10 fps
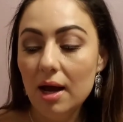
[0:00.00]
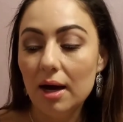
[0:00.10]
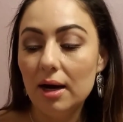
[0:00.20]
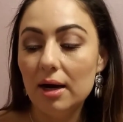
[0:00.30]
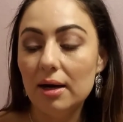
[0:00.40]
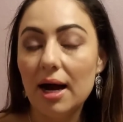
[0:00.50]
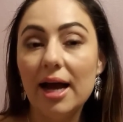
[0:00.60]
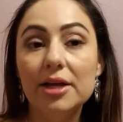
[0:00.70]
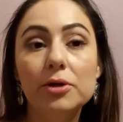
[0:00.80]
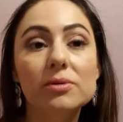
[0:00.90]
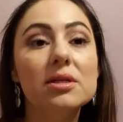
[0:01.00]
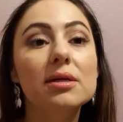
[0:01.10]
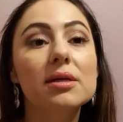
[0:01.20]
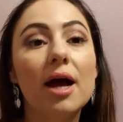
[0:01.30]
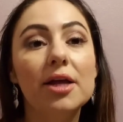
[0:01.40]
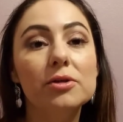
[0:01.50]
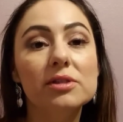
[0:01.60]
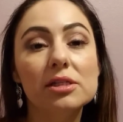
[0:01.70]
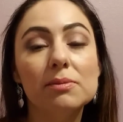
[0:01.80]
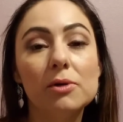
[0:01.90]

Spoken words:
I use this